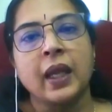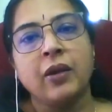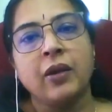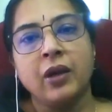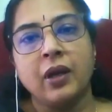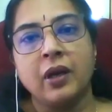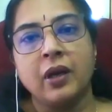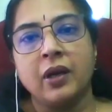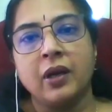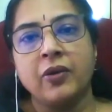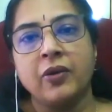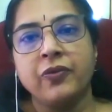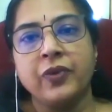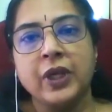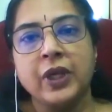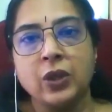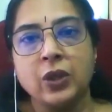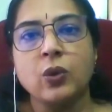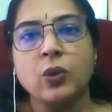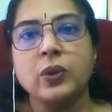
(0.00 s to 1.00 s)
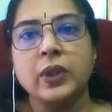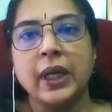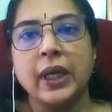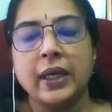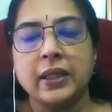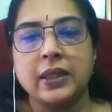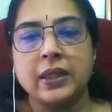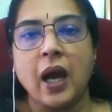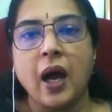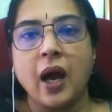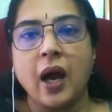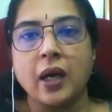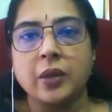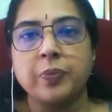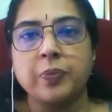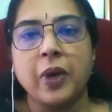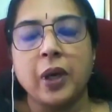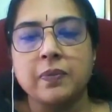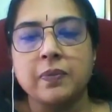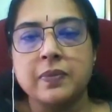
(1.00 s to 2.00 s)
We know that
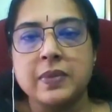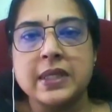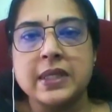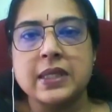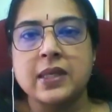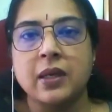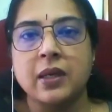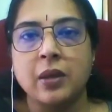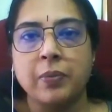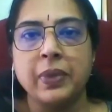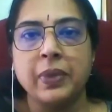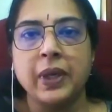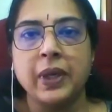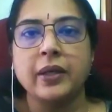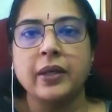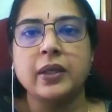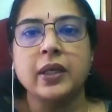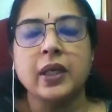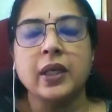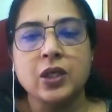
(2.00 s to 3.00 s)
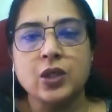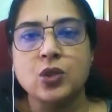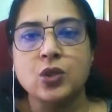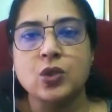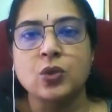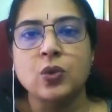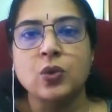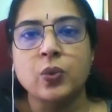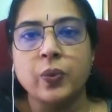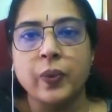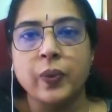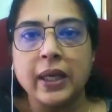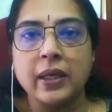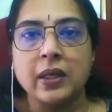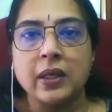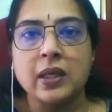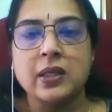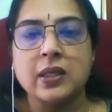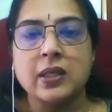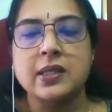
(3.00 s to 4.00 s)
heart pumps blood into
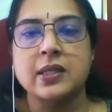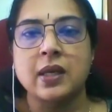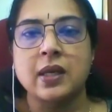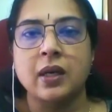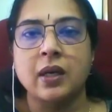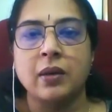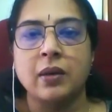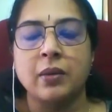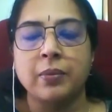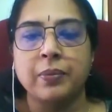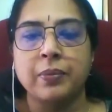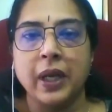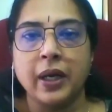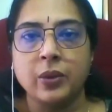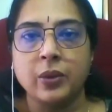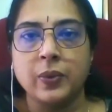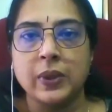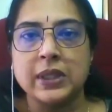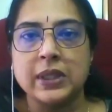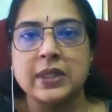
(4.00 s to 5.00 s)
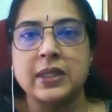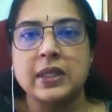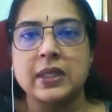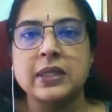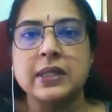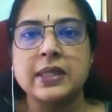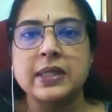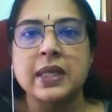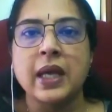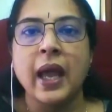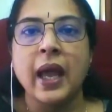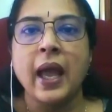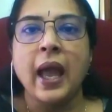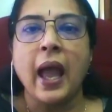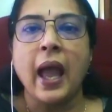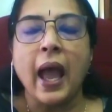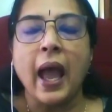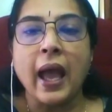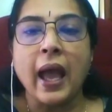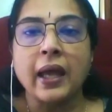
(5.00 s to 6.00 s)
various blood vessels,
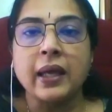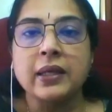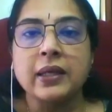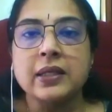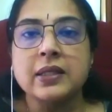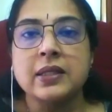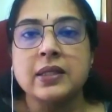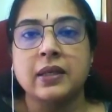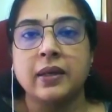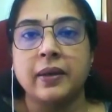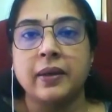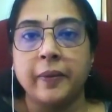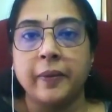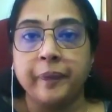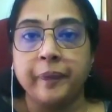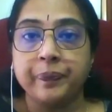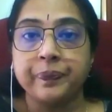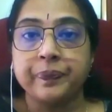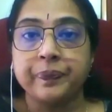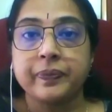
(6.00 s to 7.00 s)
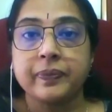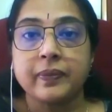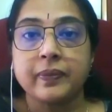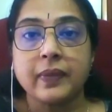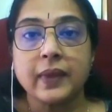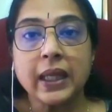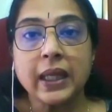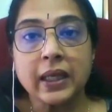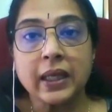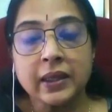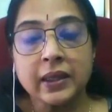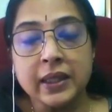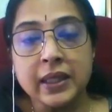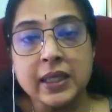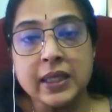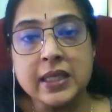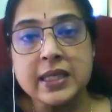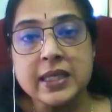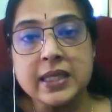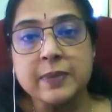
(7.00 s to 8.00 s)
and
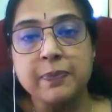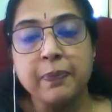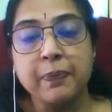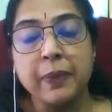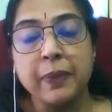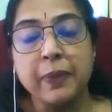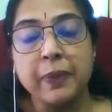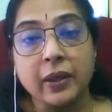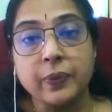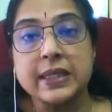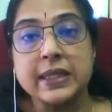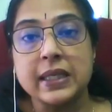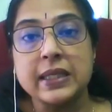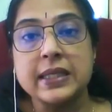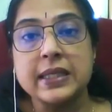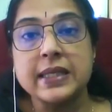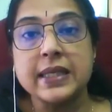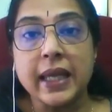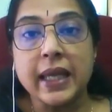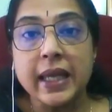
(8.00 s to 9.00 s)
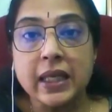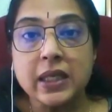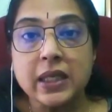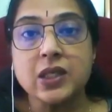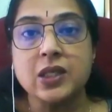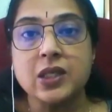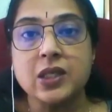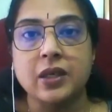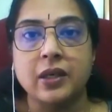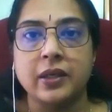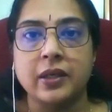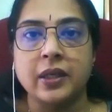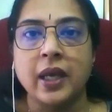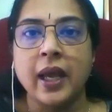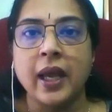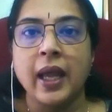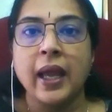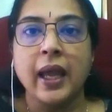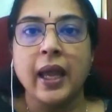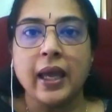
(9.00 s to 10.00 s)
these blood vessels in
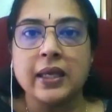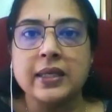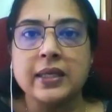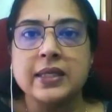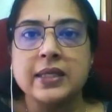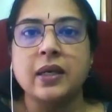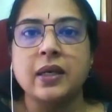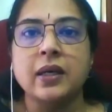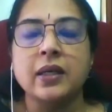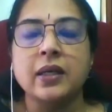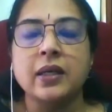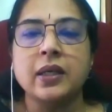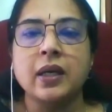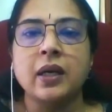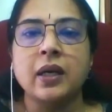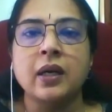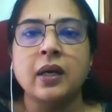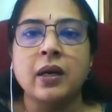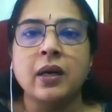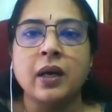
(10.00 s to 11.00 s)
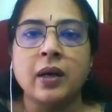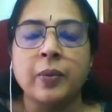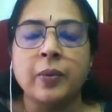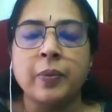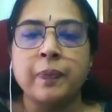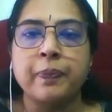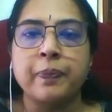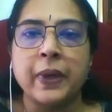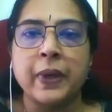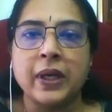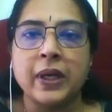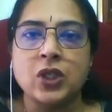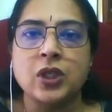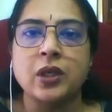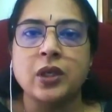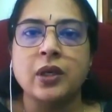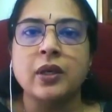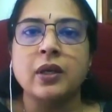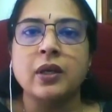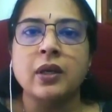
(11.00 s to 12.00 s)
turn exert a
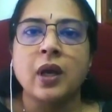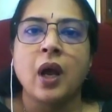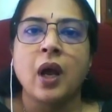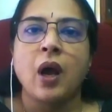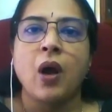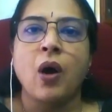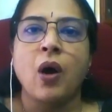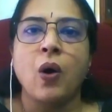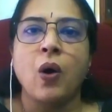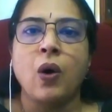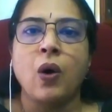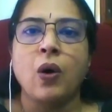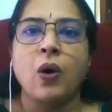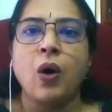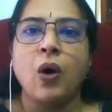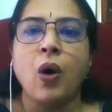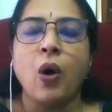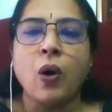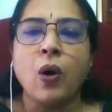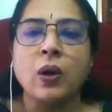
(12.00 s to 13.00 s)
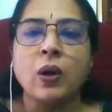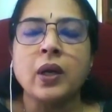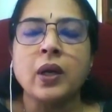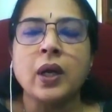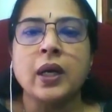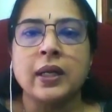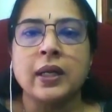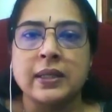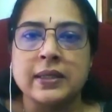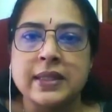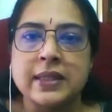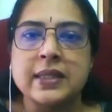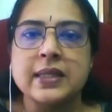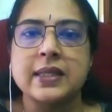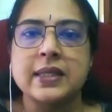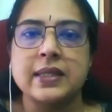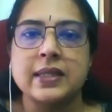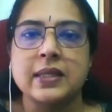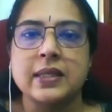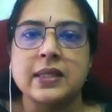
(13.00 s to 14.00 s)
pressure or a
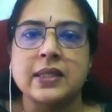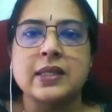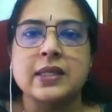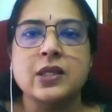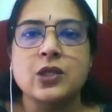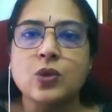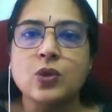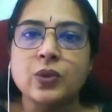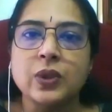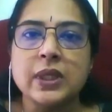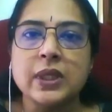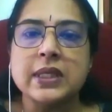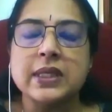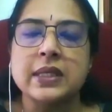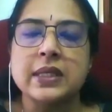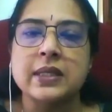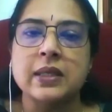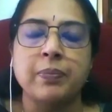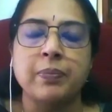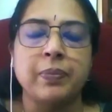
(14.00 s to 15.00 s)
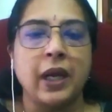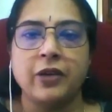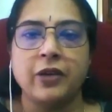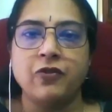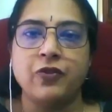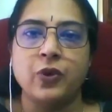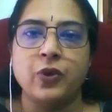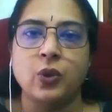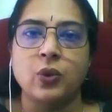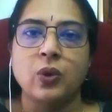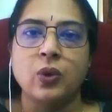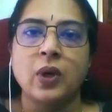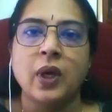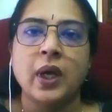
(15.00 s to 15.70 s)
resistance to this blood flow.